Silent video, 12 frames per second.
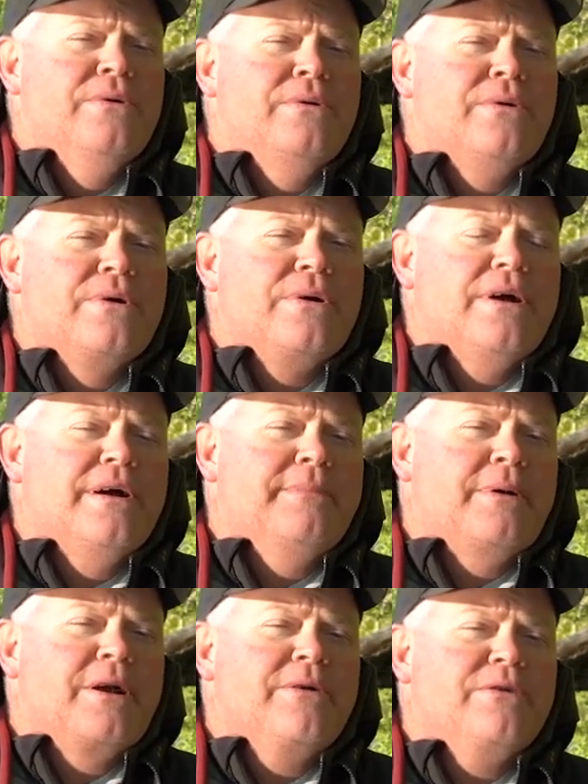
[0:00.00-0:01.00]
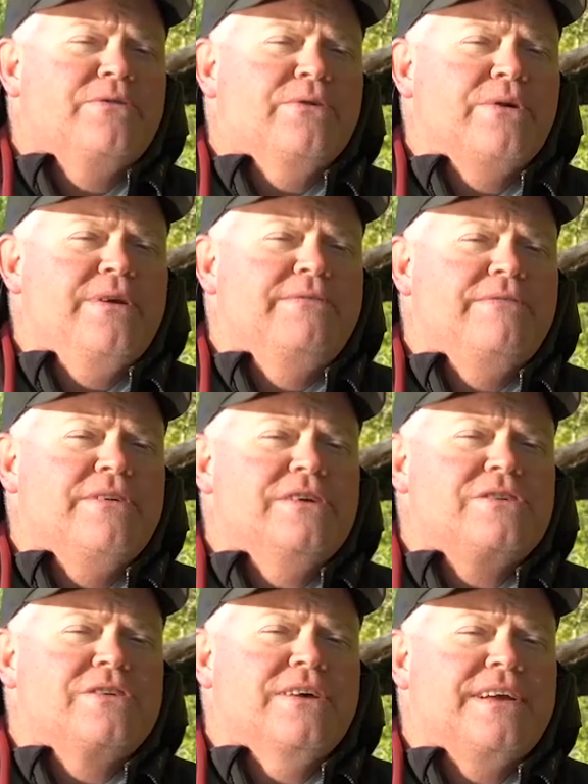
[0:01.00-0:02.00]
or uh, migratory
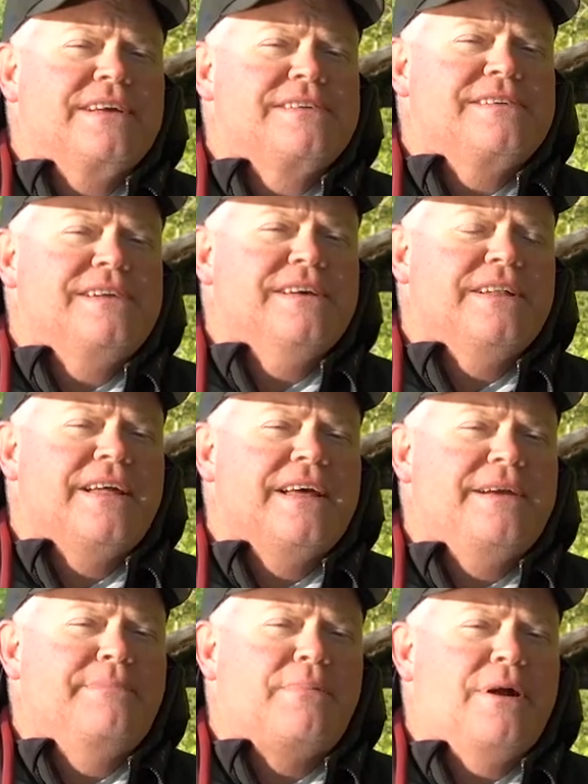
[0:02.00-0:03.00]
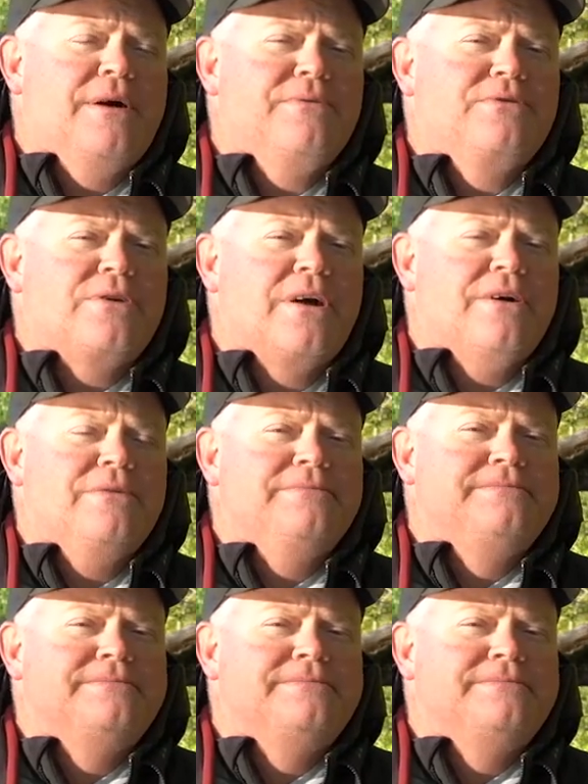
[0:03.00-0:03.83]
fish like steelhead and brown trout.